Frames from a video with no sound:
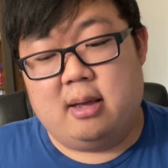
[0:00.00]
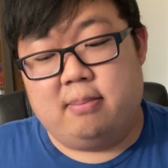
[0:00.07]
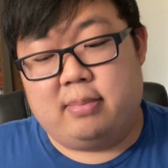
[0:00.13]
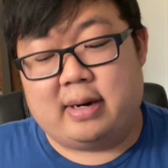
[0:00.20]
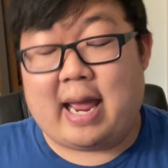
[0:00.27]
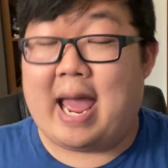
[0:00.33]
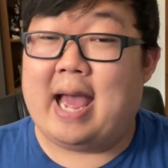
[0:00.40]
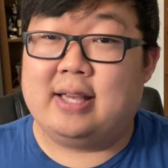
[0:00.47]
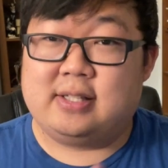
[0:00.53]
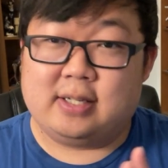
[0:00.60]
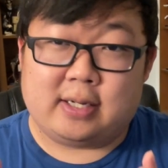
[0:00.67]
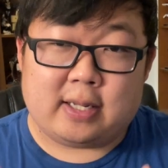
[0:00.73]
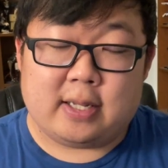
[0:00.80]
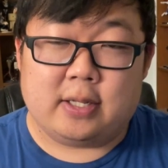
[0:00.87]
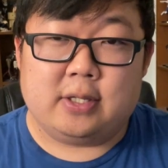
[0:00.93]
But as
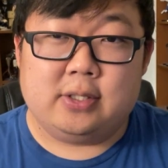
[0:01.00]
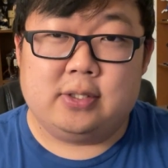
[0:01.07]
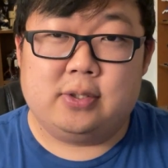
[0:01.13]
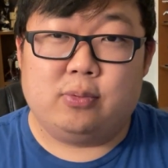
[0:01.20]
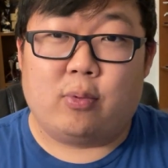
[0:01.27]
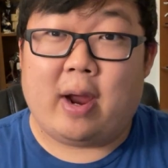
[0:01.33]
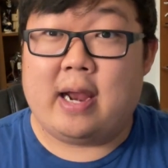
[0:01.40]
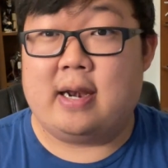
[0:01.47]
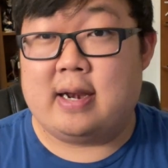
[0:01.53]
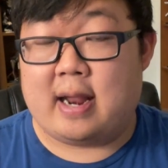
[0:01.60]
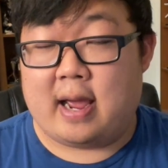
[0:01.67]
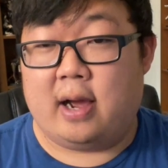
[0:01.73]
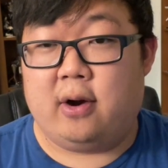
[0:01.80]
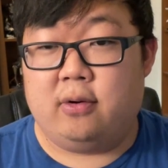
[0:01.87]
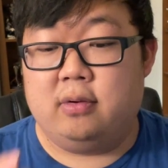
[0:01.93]
it is right
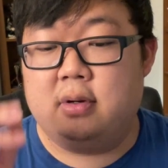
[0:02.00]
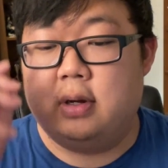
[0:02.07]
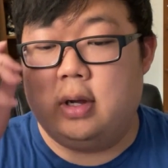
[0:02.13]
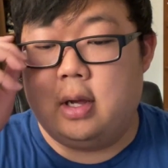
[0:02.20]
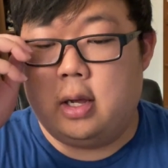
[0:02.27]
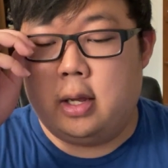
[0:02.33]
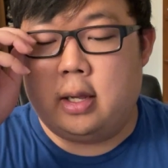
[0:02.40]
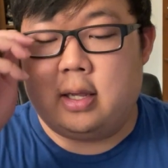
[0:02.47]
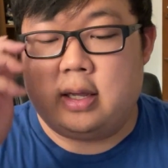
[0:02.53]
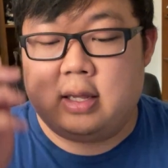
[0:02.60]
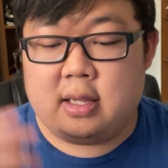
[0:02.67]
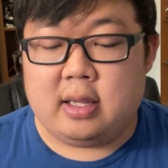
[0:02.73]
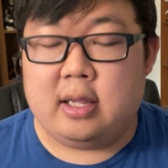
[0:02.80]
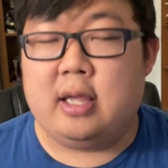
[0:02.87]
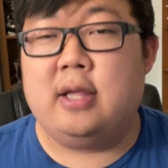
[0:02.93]
now,
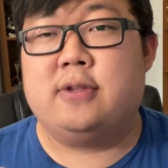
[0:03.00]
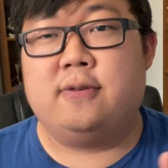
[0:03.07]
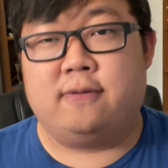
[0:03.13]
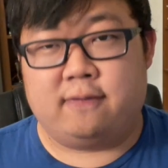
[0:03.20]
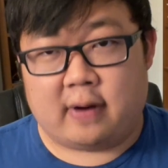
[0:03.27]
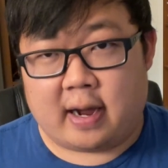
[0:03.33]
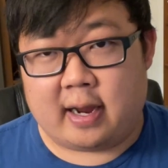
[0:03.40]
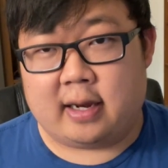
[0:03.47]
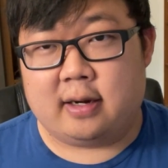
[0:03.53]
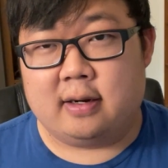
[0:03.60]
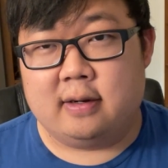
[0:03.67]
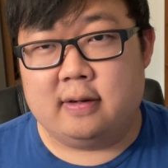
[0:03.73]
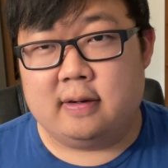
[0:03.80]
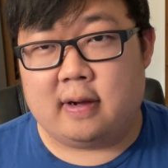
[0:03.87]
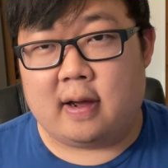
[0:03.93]
it's fine.
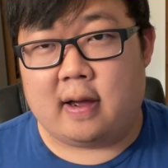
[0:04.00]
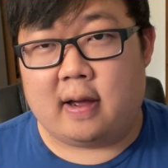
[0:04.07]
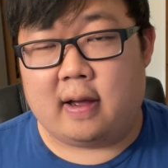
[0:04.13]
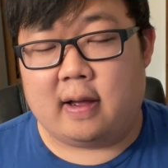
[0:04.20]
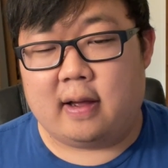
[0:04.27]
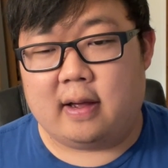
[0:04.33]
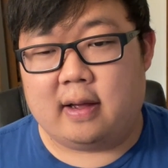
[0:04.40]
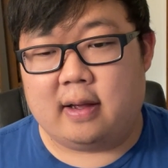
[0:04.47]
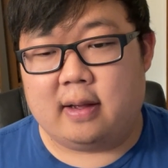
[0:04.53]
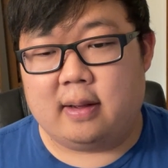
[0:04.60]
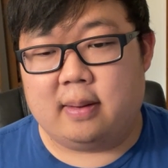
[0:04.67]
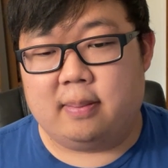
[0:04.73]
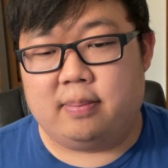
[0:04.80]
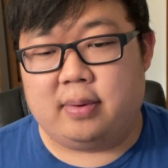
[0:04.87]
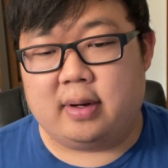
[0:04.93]

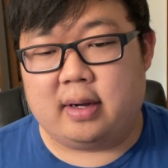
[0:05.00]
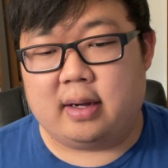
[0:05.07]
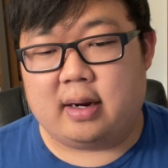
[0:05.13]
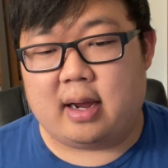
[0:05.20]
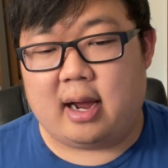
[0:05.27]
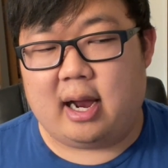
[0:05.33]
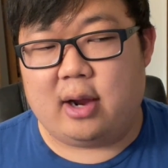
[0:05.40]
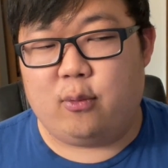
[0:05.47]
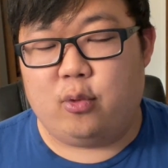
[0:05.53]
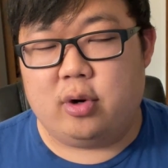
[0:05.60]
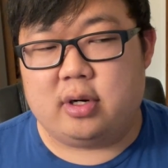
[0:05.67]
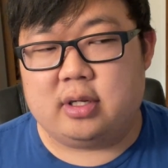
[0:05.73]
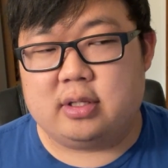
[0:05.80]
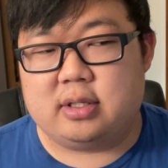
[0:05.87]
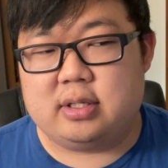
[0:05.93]
But I
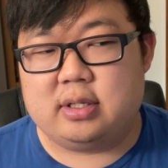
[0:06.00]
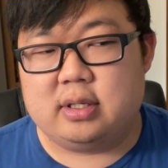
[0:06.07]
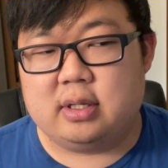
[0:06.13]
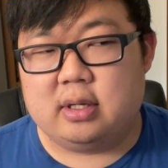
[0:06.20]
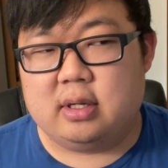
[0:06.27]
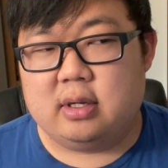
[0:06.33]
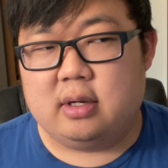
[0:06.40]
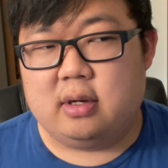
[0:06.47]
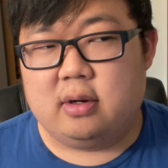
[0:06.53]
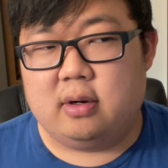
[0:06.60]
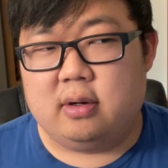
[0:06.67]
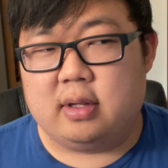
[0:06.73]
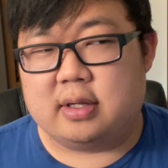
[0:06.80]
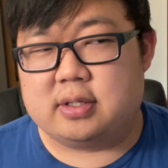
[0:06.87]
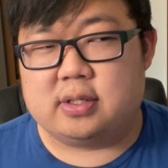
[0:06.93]
wouldn't
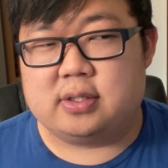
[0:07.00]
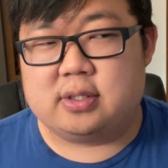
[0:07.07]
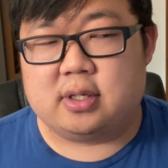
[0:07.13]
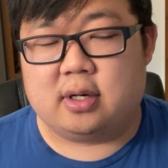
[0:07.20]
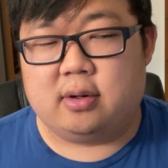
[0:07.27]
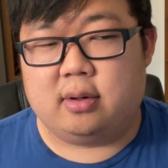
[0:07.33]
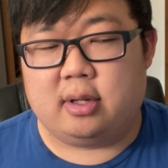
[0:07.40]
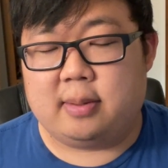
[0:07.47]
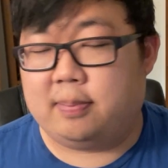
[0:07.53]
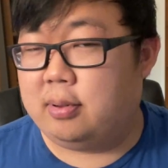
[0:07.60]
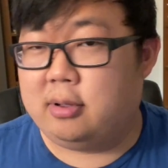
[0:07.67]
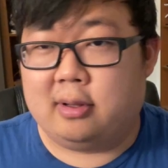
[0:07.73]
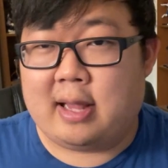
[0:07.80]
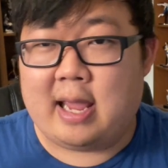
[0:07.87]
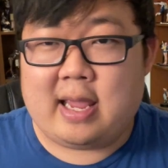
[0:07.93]
necessarily
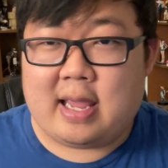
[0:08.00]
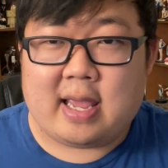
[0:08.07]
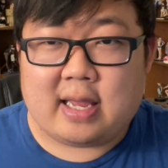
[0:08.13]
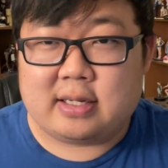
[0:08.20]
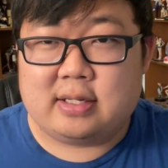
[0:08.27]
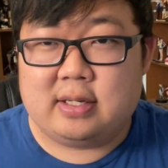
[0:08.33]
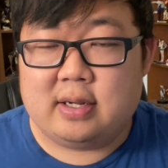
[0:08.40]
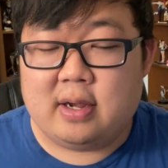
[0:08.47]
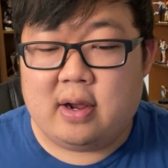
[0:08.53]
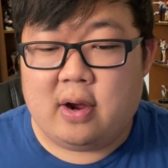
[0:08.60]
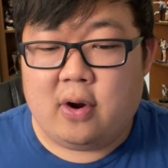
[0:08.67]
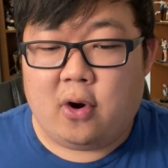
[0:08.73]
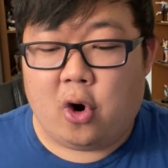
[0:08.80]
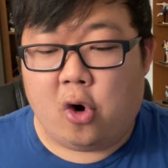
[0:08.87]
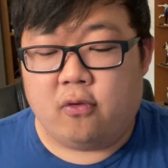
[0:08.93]
play it
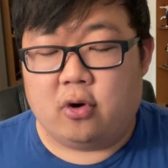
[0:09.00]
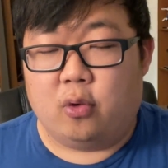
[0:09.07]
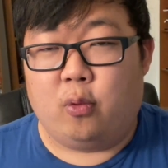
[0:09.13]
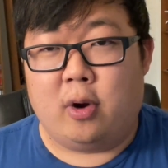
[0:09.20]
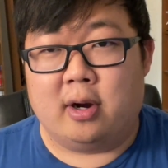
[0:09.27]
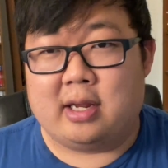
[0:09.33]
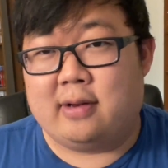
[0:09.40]
over 1.